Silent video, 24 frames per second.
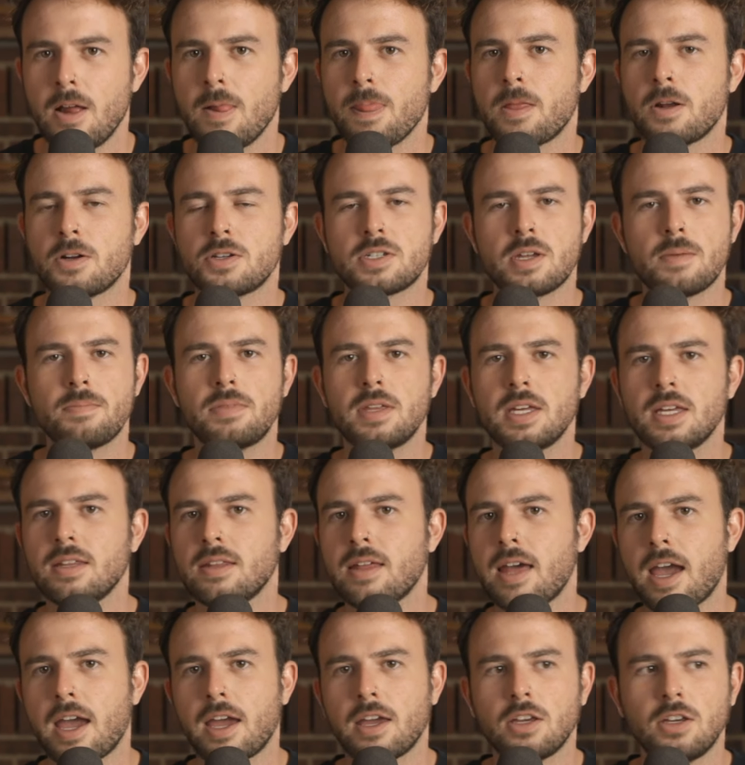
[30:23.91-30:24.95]
There's something
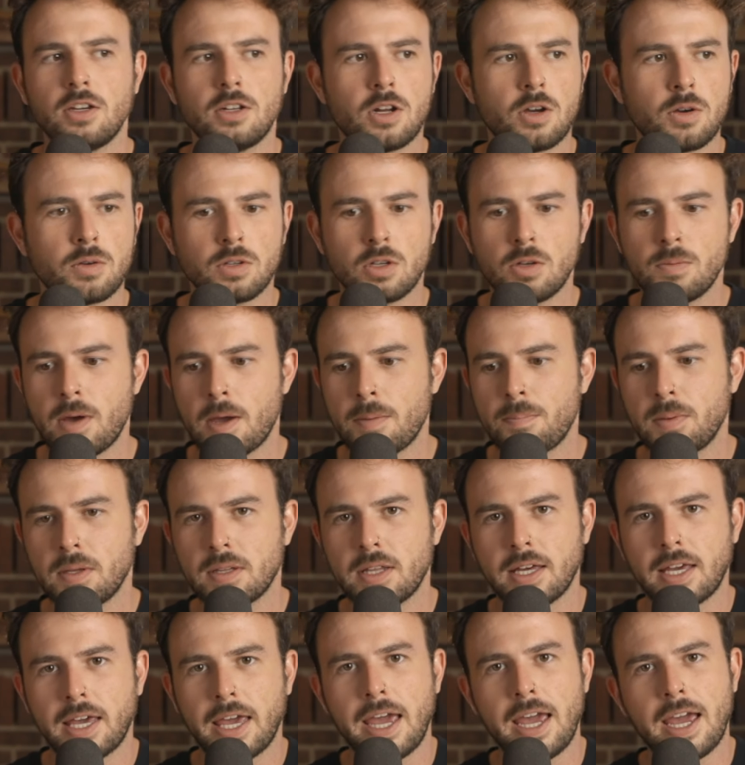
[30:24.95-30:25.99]
that, you know, you might be
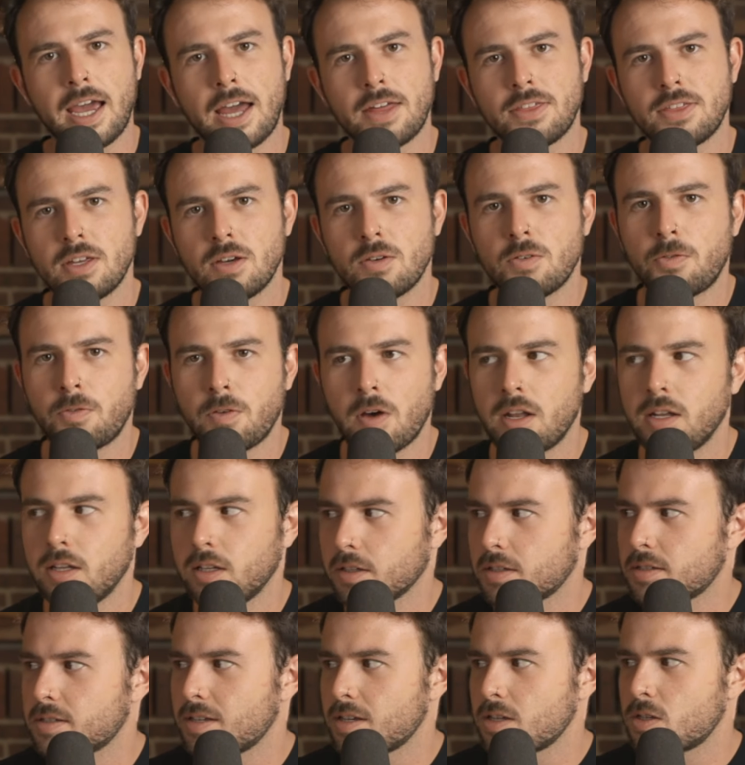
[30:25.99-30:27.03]
like, hey, I think fun
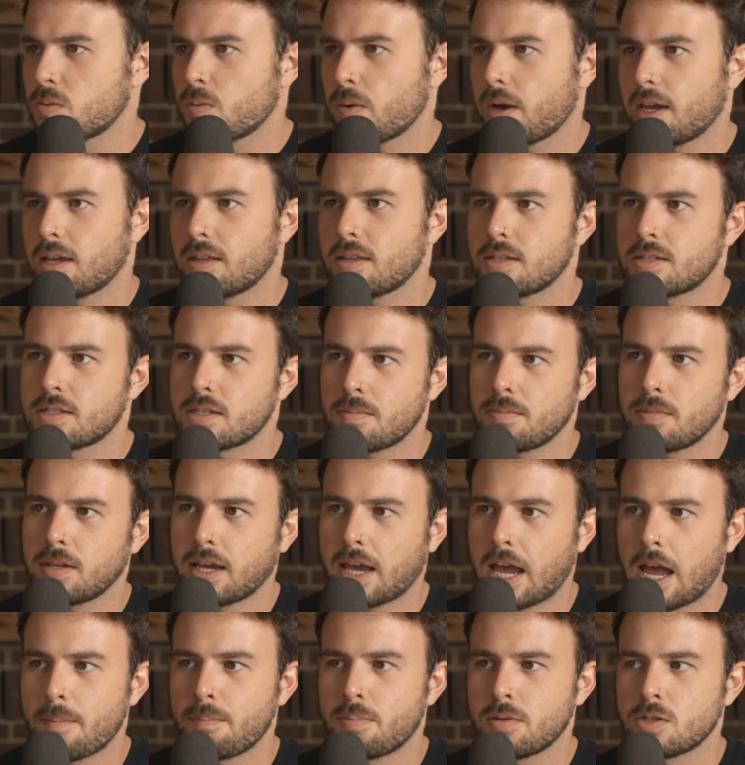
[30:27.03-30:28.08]
looks this way, and then something
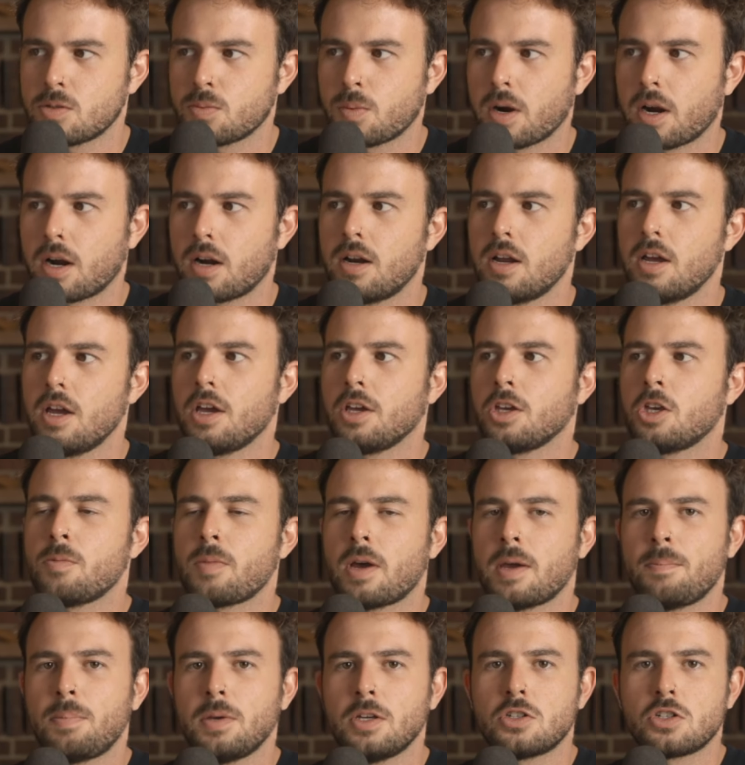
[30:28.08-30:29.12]
happens where you
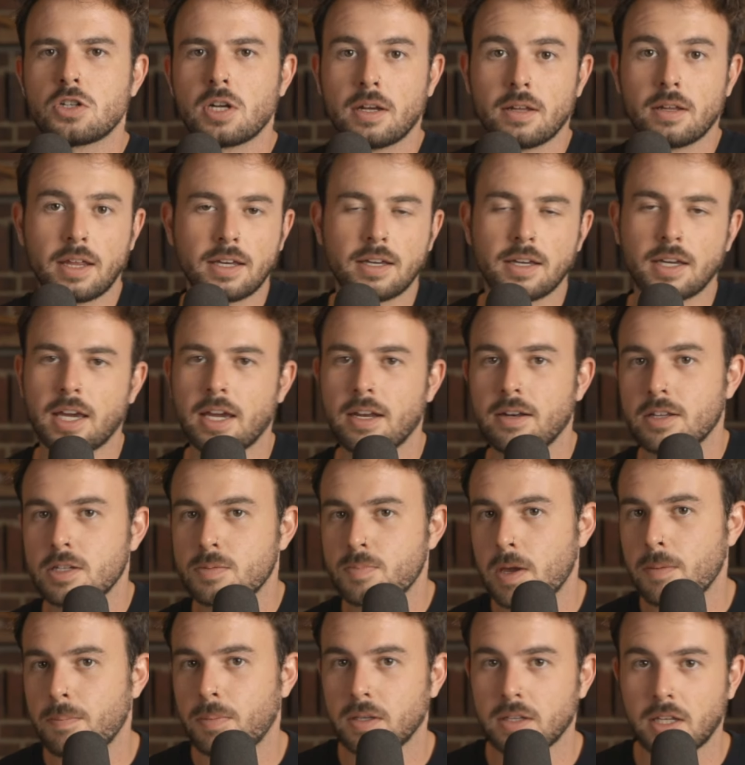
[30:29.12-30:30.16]
might be, like, again, this
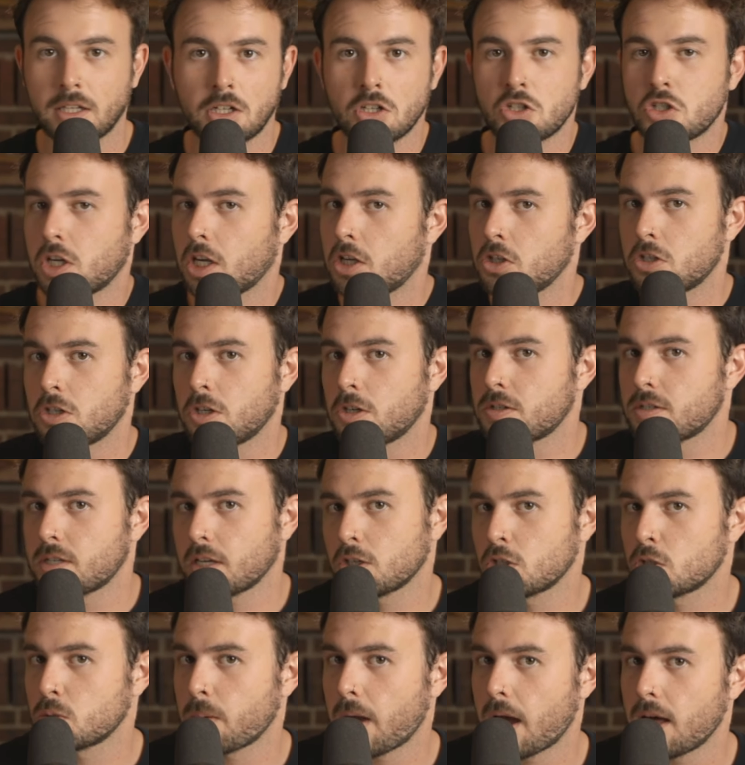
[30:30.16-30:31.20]
might be like a change in your
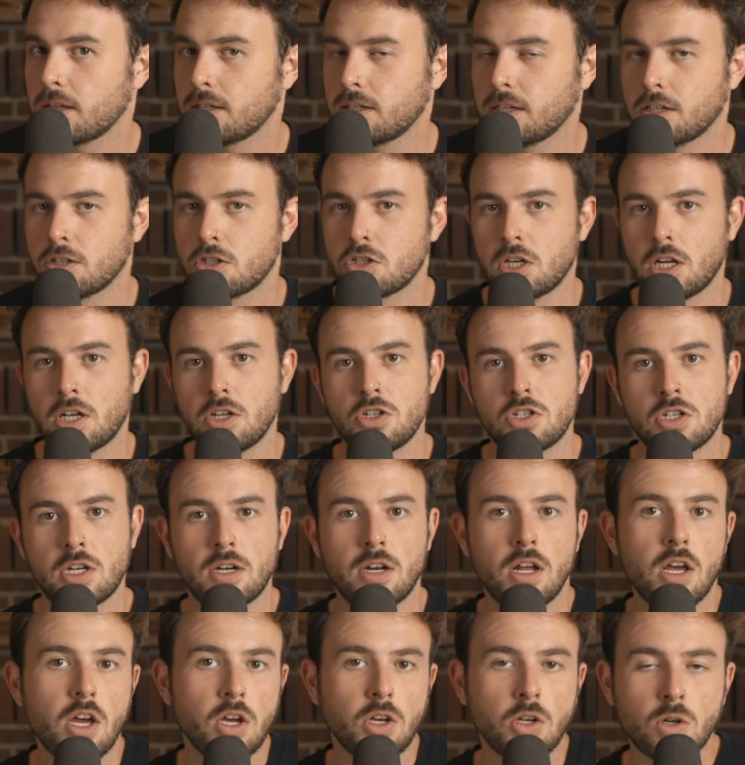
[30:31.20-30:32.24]
sexuality, a change in
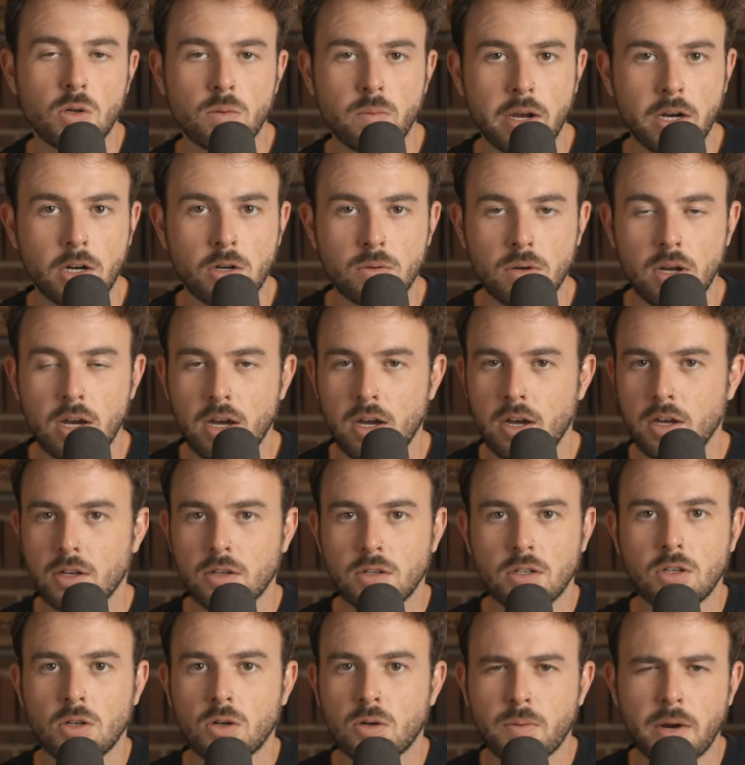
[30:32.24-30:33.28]
your, rec- uh,
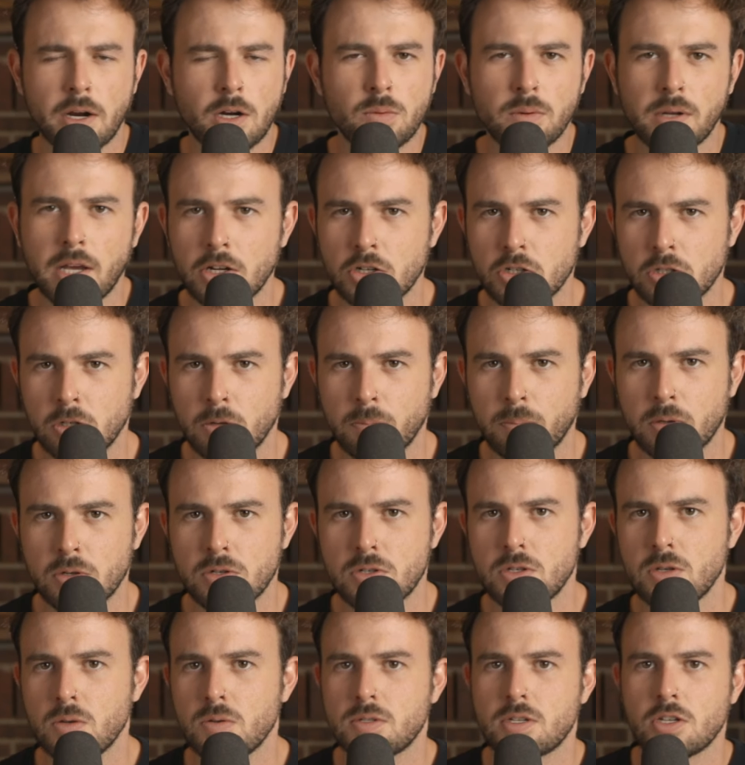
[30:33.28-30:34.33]
your recreational
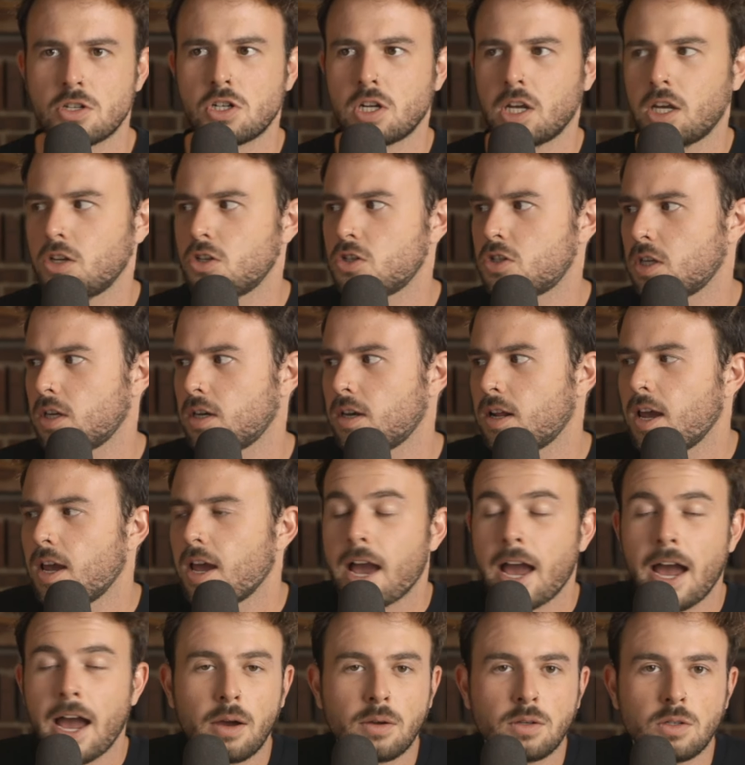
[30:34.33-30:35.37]
pursuits, a change in
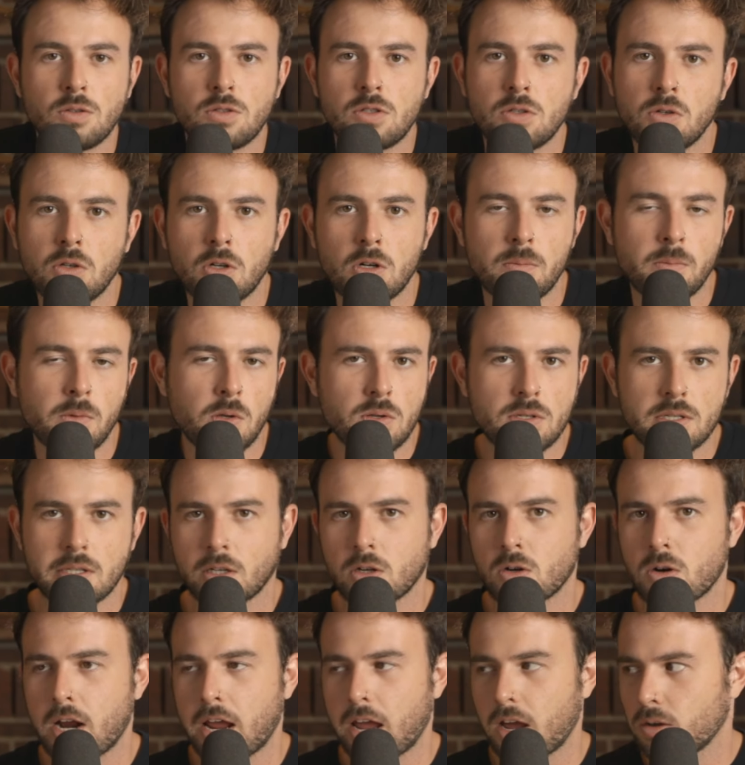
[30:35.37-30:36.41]
how you do your
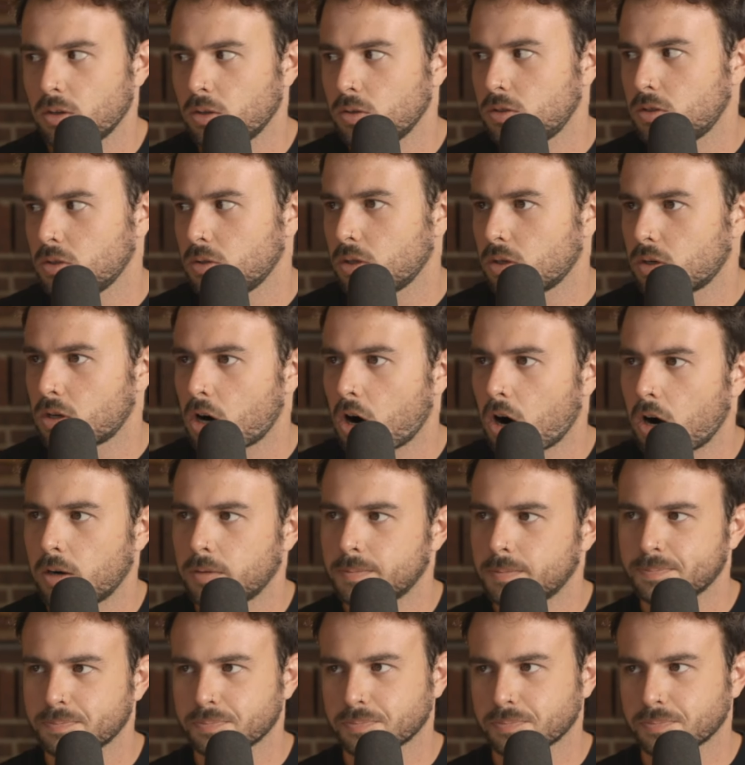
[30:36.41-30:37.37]
music or how you do your art.